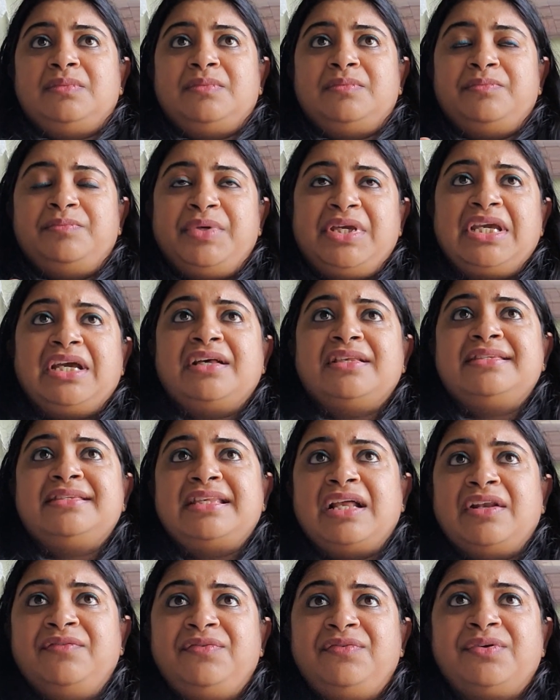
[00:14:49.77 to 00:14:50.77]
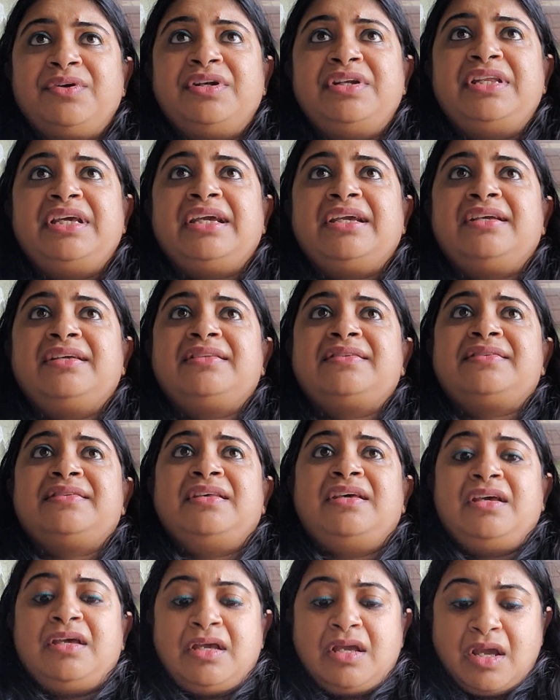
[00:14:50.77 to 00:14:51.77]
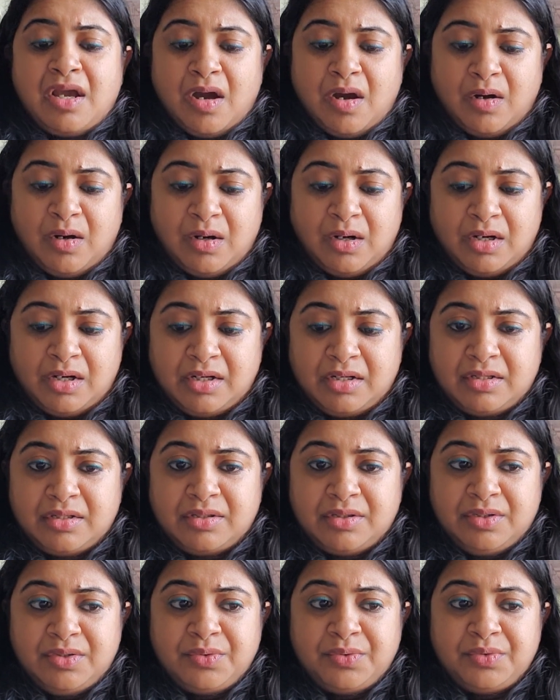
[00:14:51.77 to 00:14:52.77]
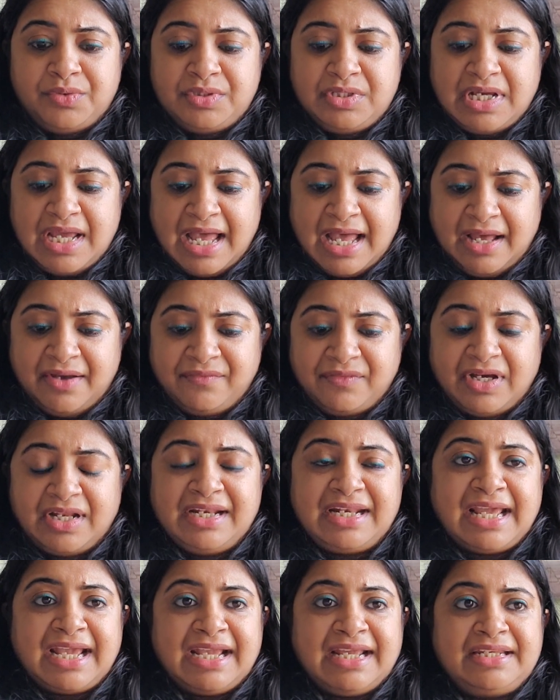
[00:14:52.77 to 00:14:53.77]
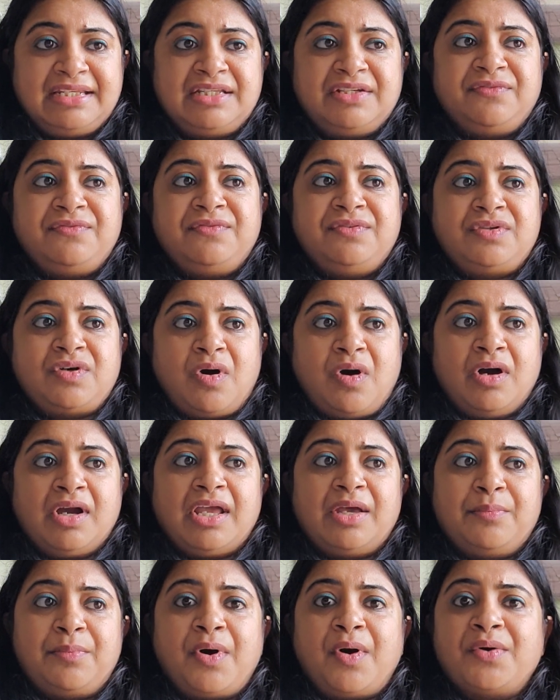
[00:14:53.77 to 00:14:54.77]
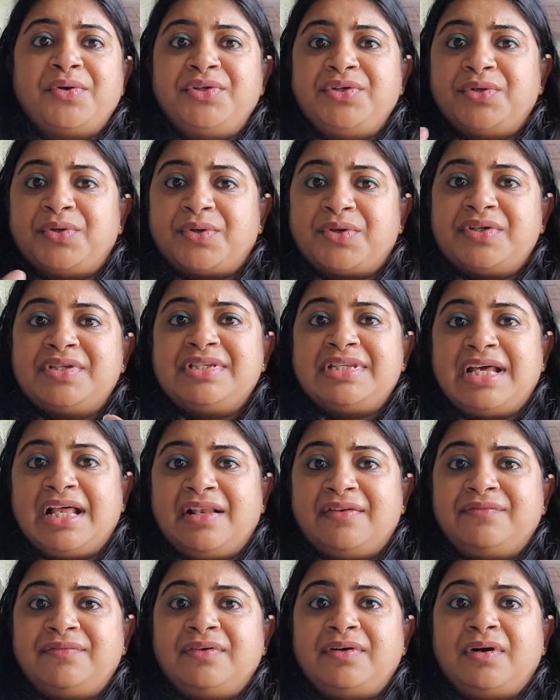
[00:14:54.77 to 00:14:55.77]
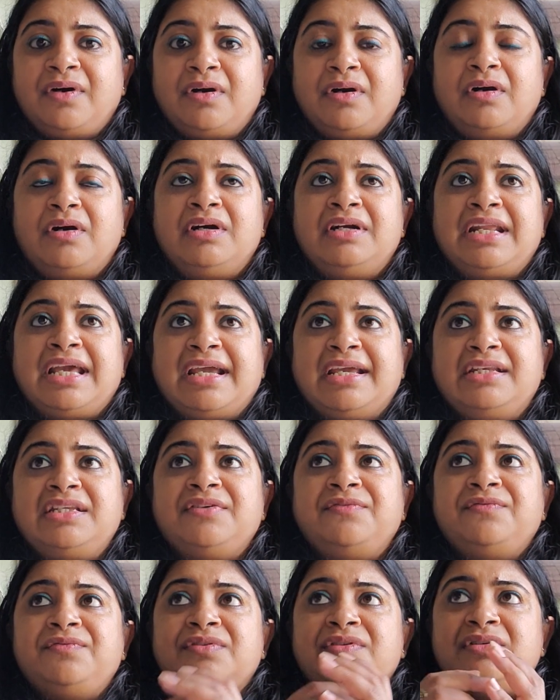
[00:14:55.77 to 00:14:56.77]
be a self critic, or don't have a negative talk about yourself, or negative